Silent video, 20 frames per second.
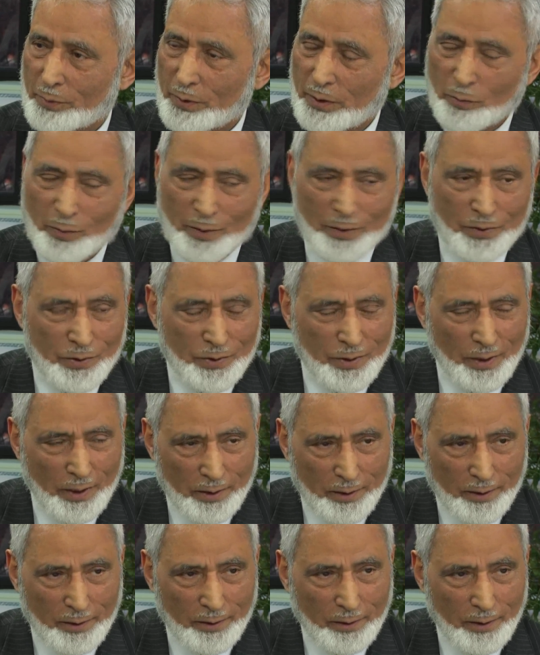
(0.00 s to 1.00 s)
he was
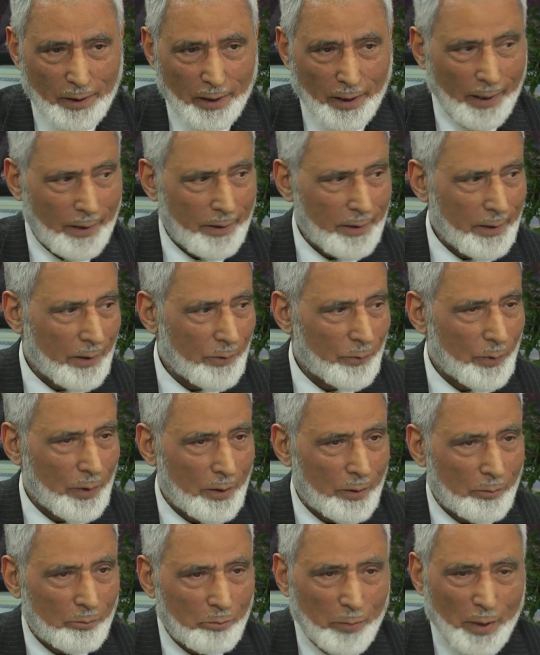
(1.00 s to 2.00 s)
sitting and there
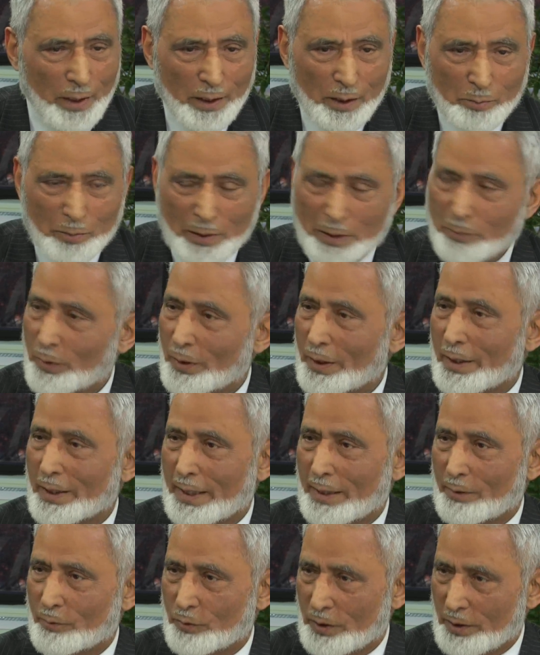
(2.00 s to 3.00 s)
were many people
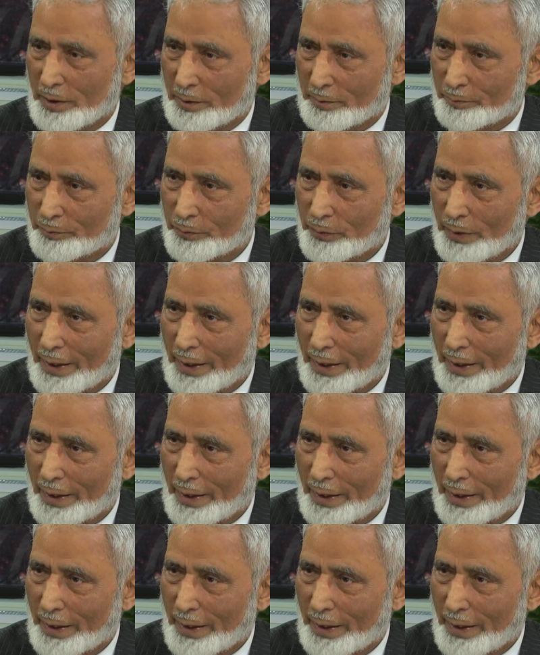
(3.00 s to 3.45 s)
around him,